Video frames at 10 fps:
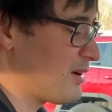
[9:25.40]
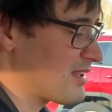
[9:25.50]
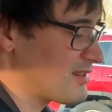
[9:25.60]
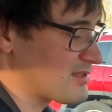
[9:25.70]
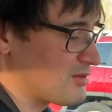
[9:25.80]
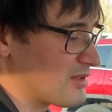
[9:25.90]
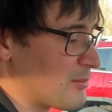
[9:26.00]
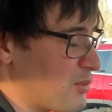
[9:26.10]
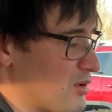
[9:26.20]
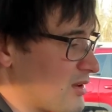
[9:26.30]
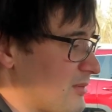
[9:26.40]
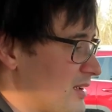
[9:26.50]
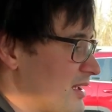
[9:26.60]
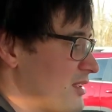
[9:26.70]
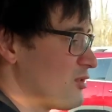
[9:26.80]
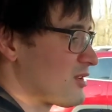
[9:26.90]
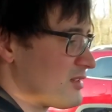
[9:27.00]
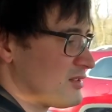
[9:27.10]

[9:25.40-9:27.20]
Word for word: buttons on the bottom, and you